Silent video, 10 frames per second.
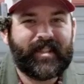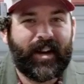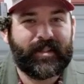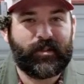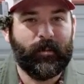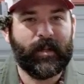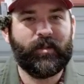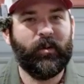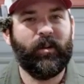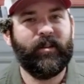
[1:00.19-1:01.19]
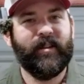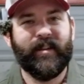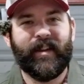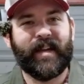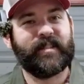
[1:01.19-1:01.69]
unassuming tool
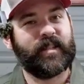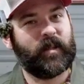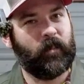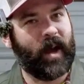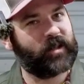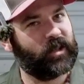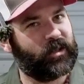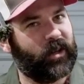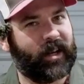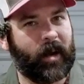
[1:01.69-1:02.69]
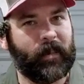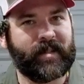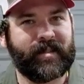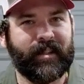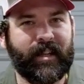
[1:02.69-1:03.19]
has a special trick up
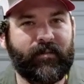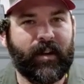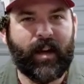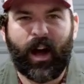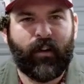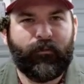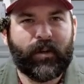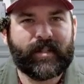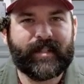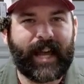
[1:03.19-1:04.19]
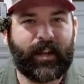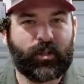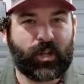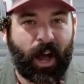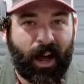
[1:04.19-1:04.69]
its sleeve, a versatile
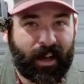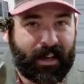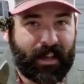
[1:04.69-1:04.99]
jaw